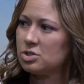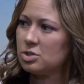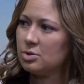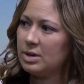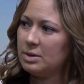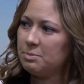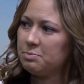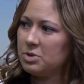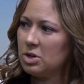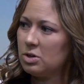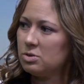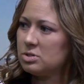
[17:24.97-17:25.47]
So
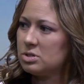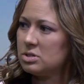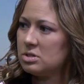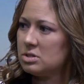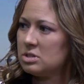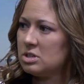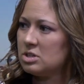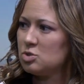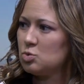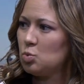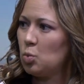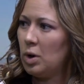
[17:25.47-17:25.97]

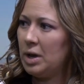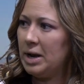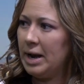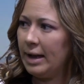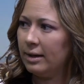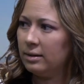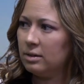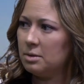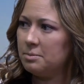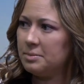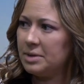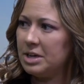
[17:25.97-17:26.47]
hypnosis is one
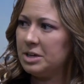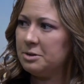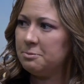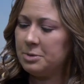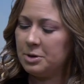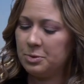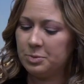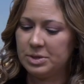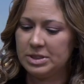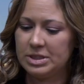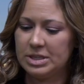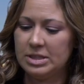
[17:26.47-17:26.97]
element,
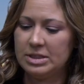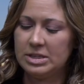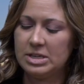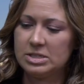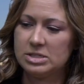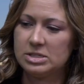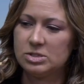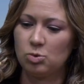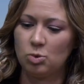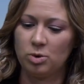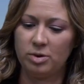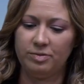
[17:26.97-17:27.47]
but within
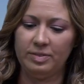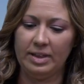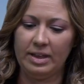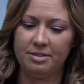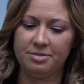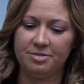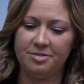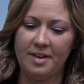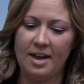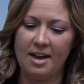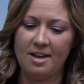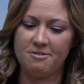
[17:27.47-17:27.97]
these sort of like
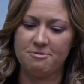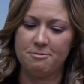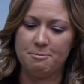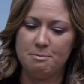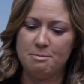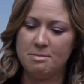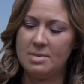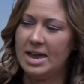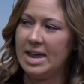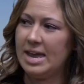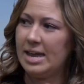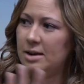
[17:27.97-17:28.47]
5
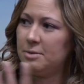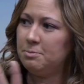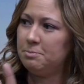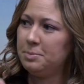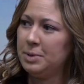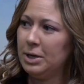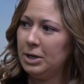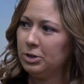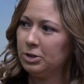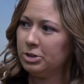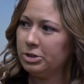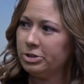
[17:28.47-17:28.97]
main
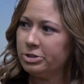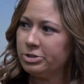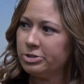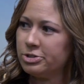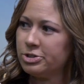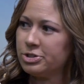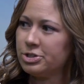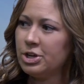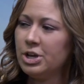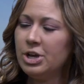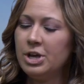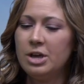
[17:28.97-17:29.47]

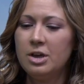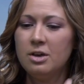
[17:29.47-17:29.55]
pillars,